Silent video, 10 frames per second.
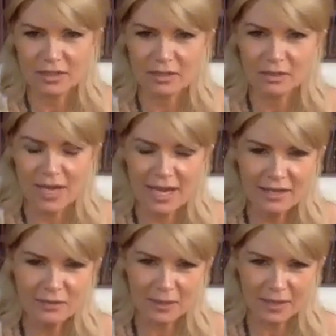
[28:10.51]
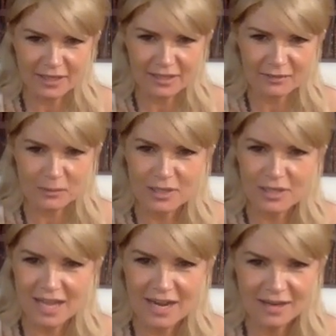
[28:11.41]
handwriting.
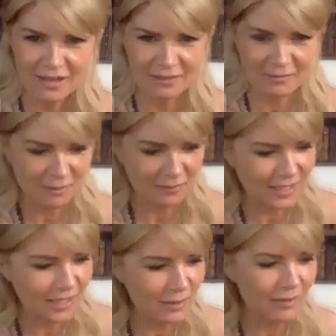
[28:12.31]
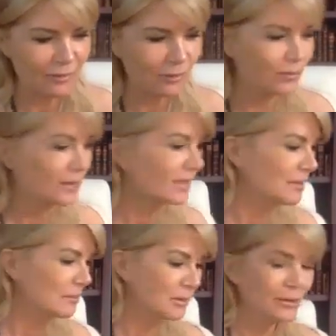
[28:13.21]
Where'd that come from? Like, you have a
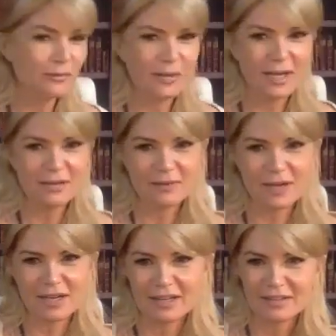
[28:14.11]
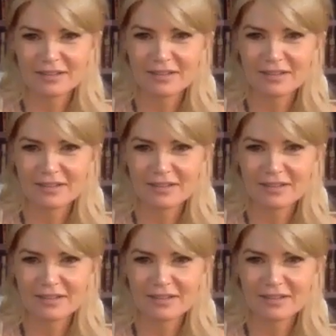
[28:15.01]
really beautiful handwriting.